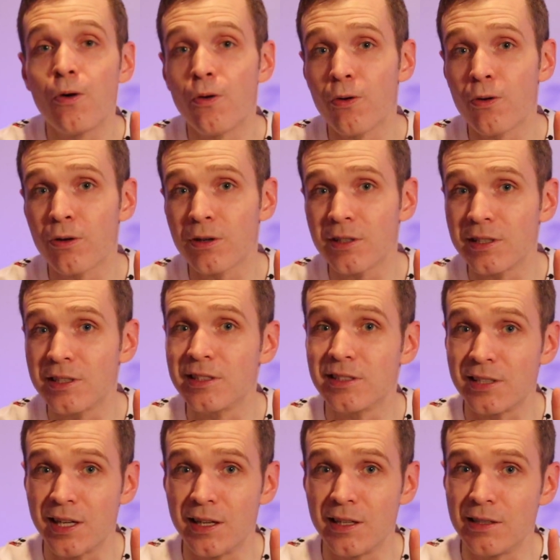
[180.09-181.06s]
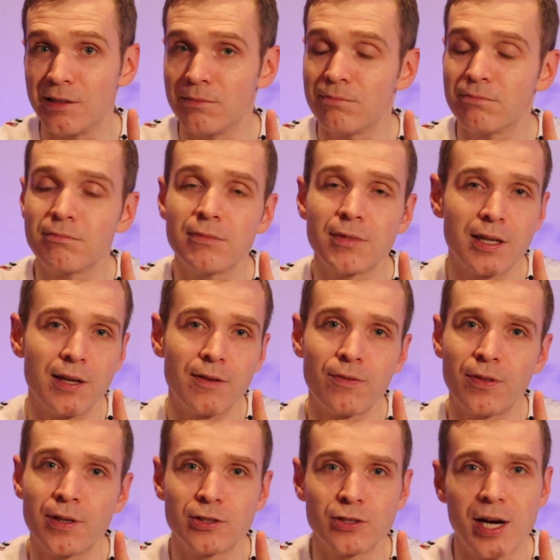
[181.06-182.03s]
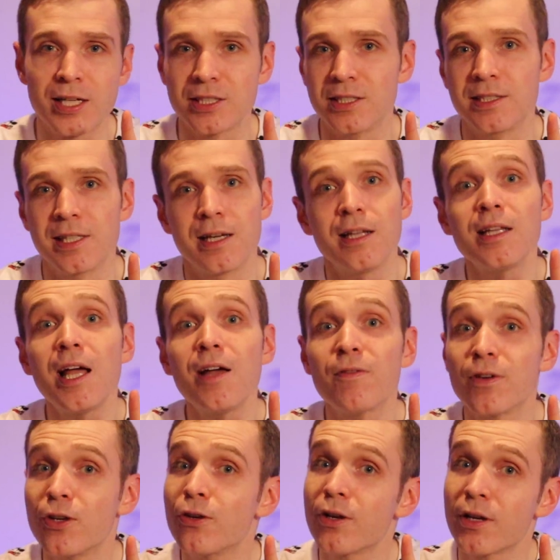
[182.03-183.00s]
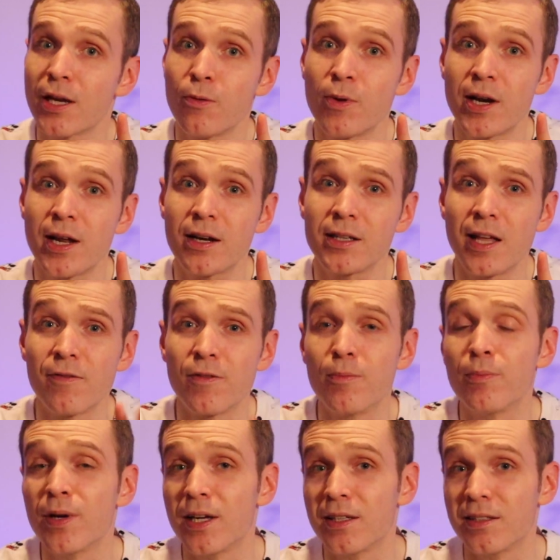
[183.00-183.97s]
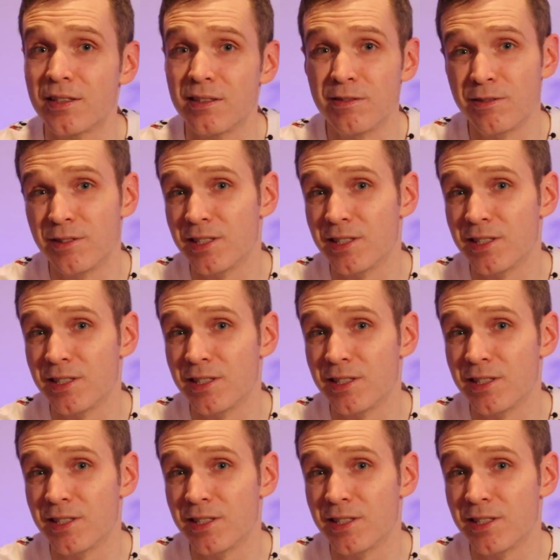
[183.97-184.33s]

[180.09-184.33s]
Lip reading: or until, if the attraction said 11, you could get one at 11, but